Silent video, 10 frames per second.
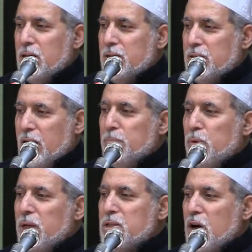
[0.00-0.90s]
10
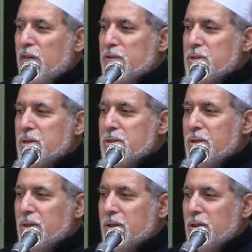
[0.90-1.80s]
police
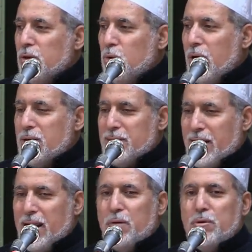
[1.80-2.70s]
officers who are
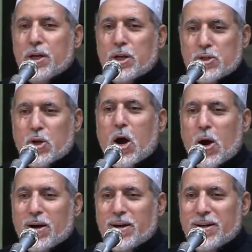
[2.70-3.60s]
surrounding his
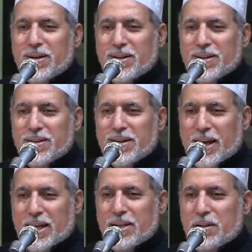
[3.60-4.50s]
car
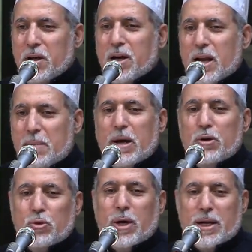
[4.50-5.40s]
and they are
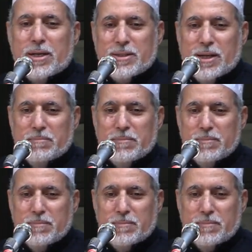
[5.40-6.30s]
about to arrest him?
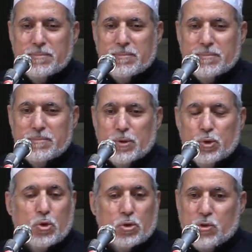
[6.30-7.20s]

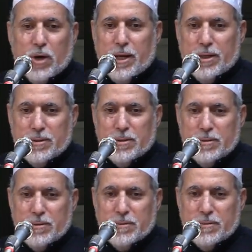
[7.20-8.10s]
You could try it,
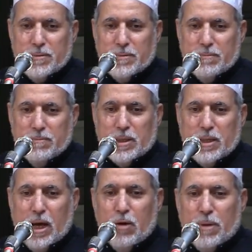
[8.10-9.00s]
but
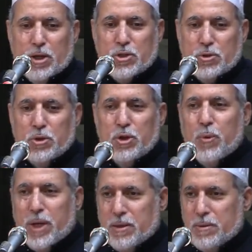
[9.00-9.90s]
how much could you
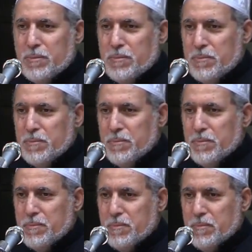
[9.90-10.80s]
win?
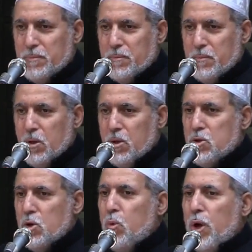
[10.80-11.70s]

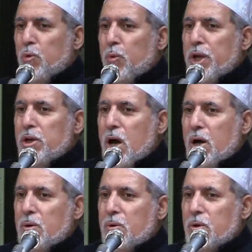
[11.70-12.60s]
So when we
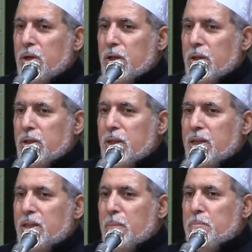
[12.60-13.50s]
know
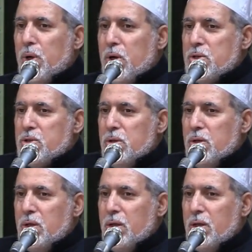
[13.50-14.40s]
that the
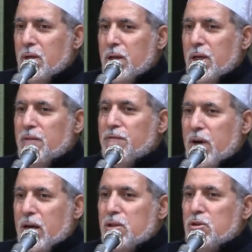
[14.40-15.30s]
person in
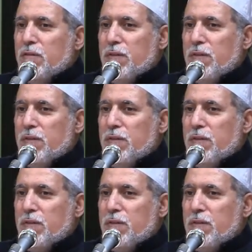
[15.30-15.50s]
front of